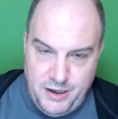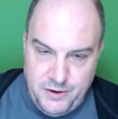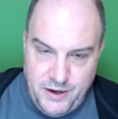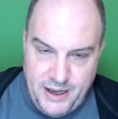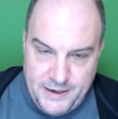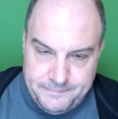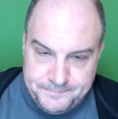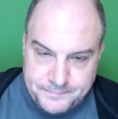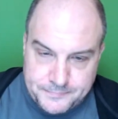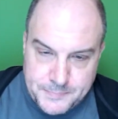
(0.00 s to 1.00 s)
head.
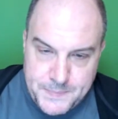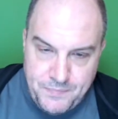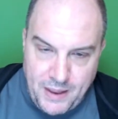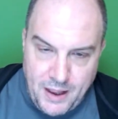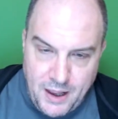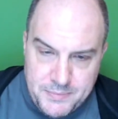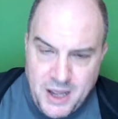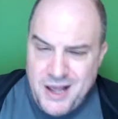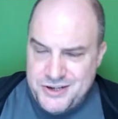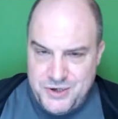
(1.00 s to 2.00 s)

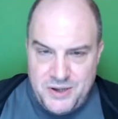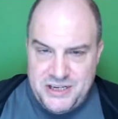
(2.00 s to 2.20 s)
Still